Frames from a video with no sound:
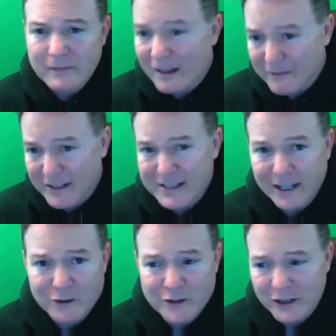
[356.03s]
If I
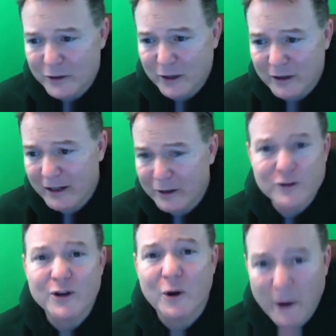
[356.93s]
sat here and tried to do it all day,
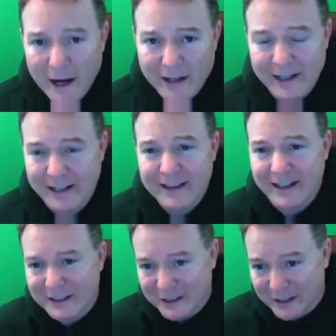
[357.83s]
there's no way I'd get
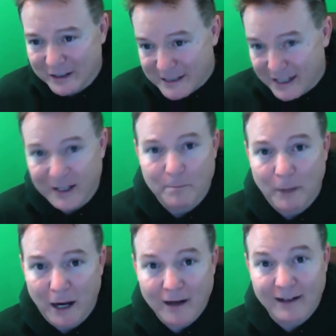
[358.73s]
anything done, because I'd get
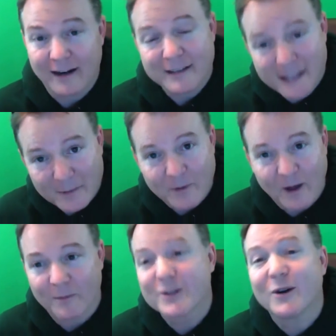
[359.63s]
bogged down in tech
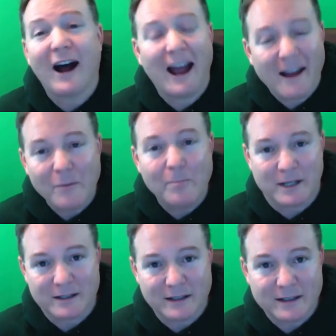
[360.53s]
problems. So I have a
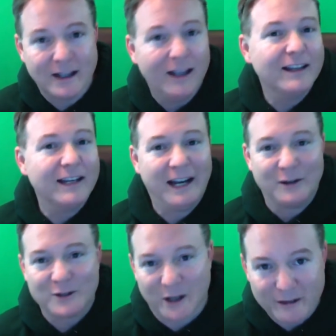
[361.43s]
business that
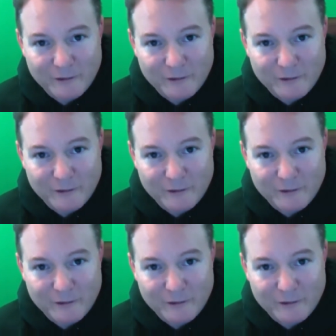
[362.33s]
handles all that